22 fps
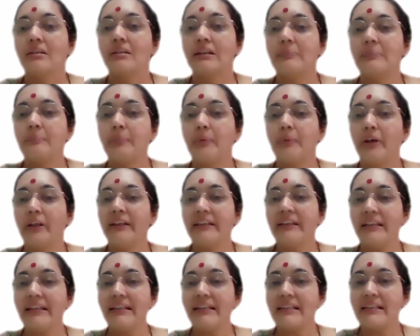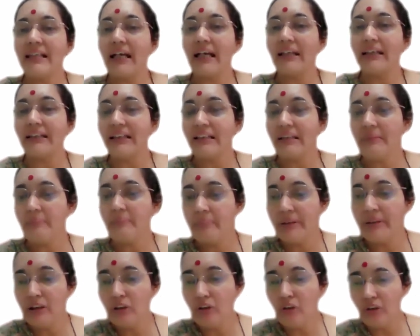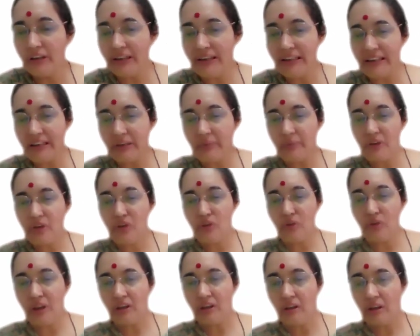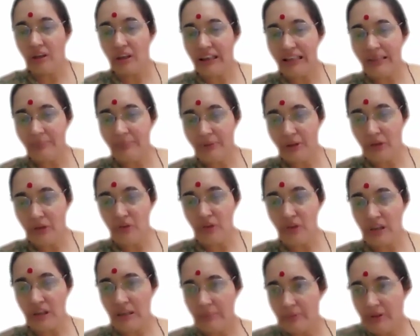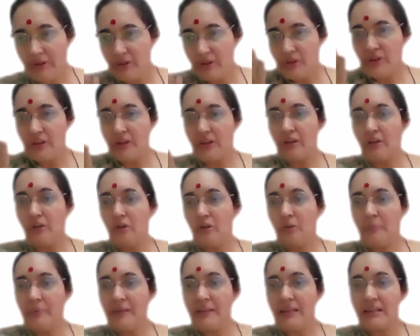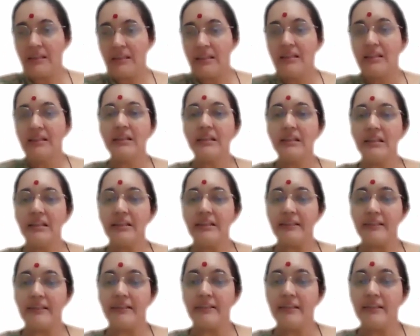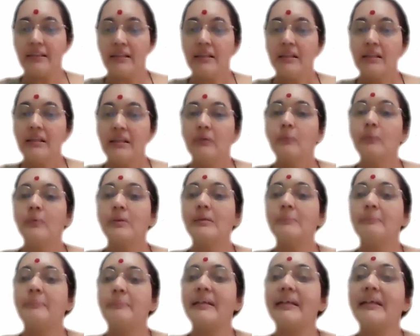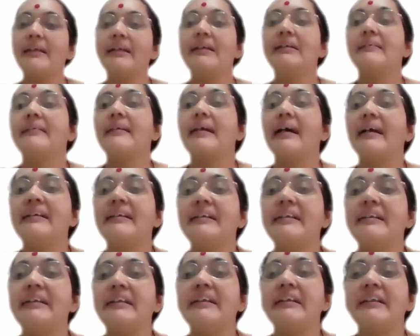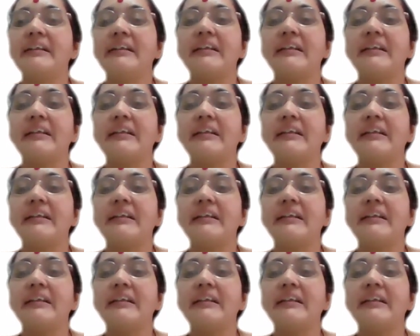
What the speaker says: The point exactly below it, which you are not able to see because the globe is tilted, will be 90